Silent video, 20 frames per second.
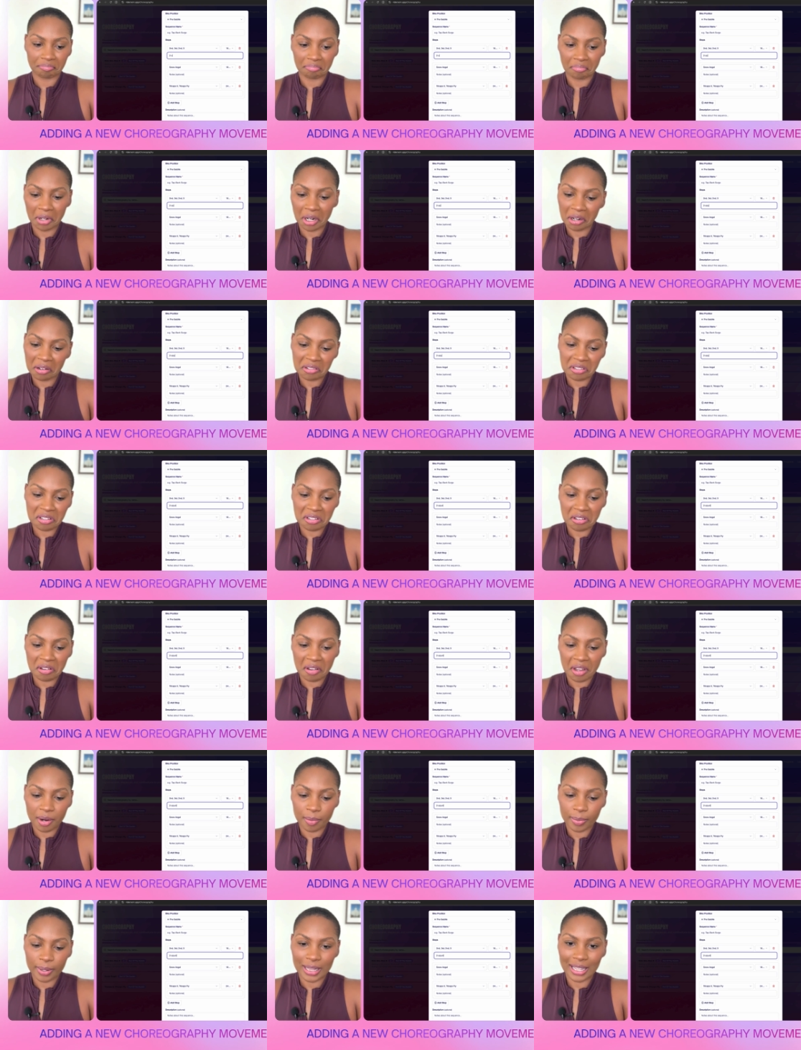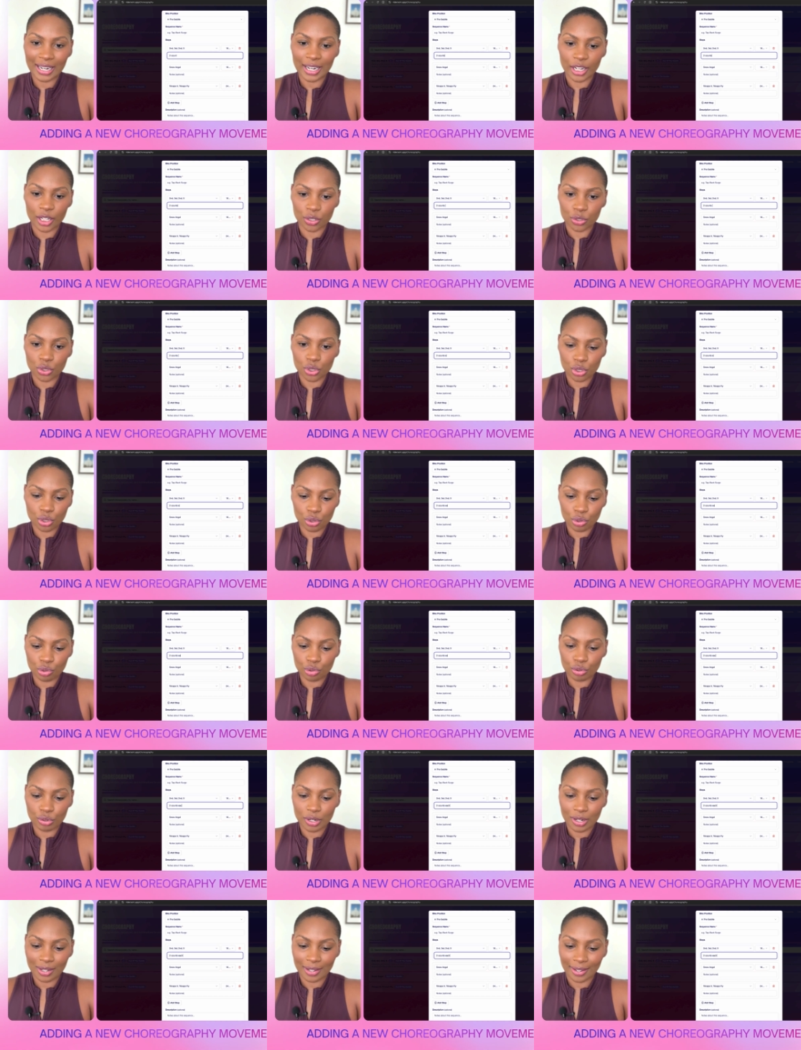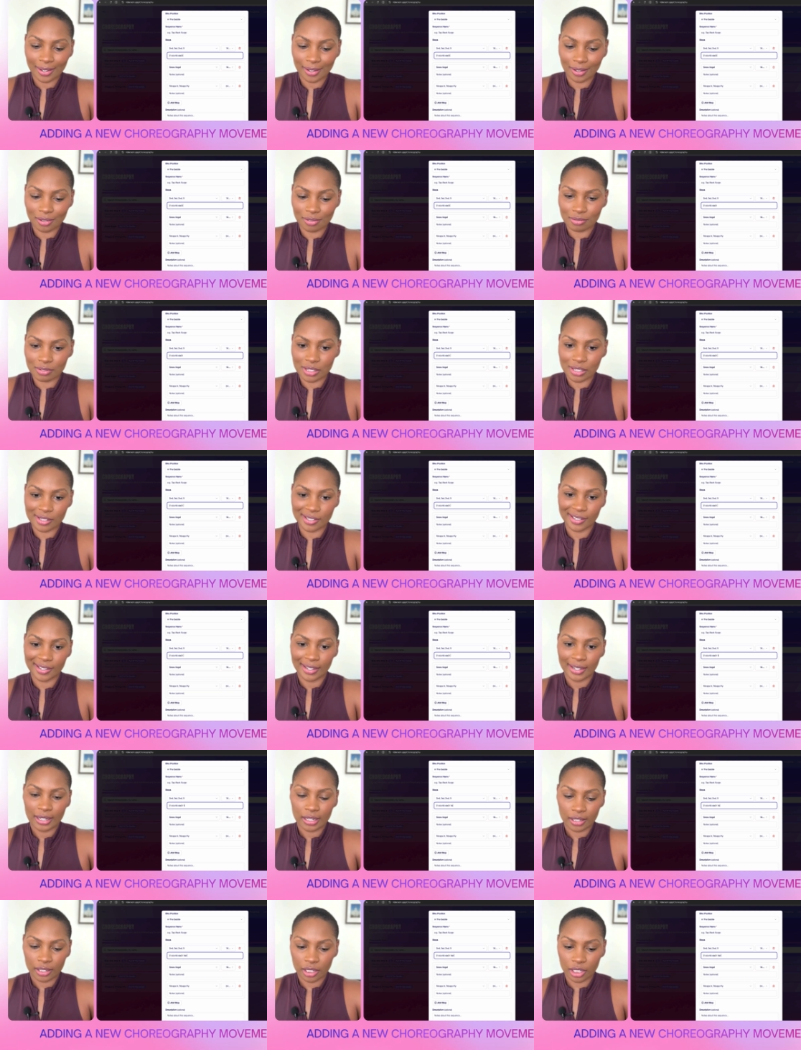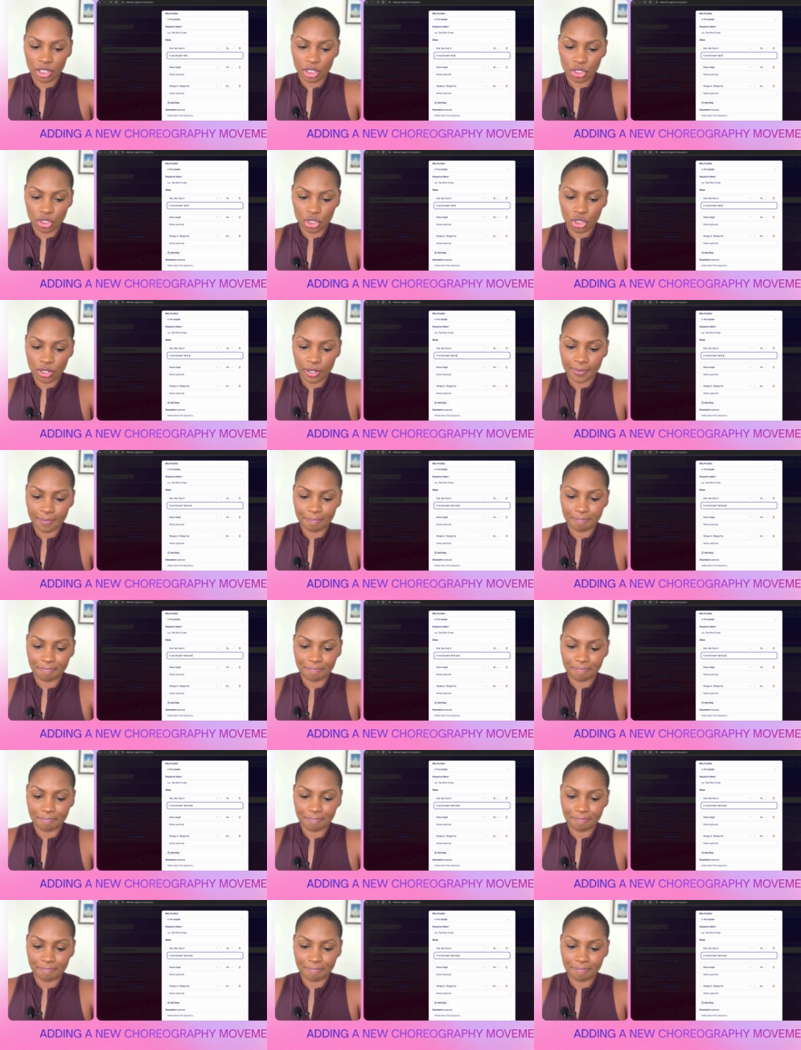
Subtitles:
And I'll just go ahead and put that in. 2 counts each